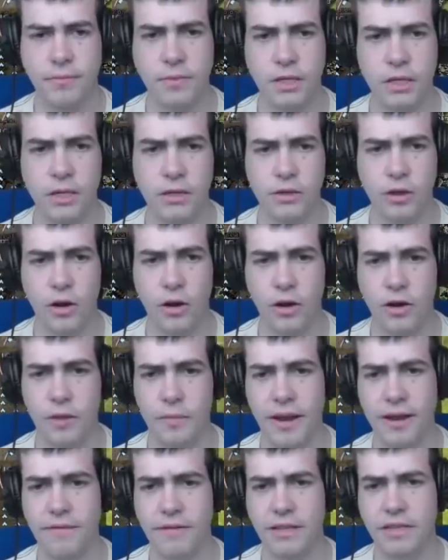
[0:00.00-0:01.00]
there's not a lot of
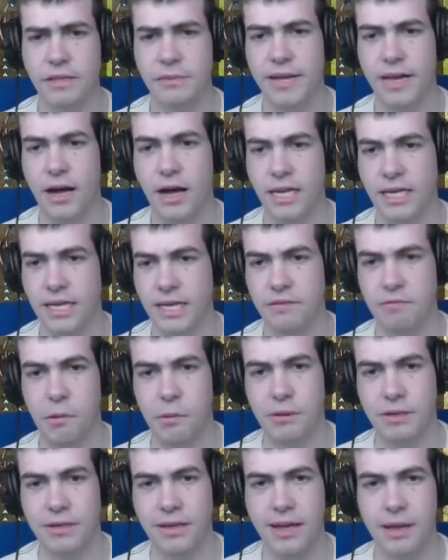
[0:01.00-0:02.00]
benefit to me hiding in a
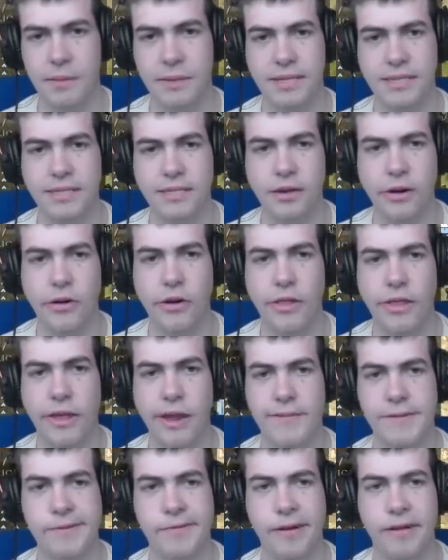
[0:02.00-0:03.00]
forest like here because none of the
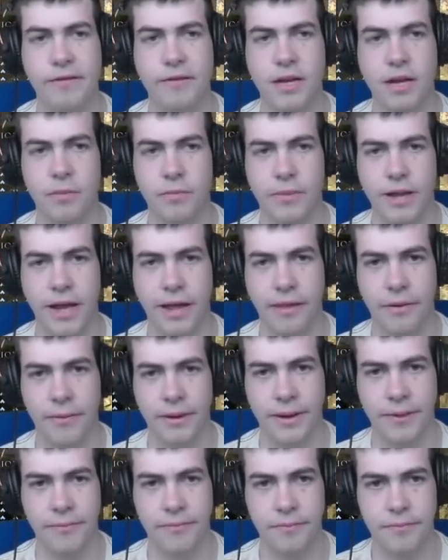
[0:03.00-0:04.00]
enemies will ever come down that way.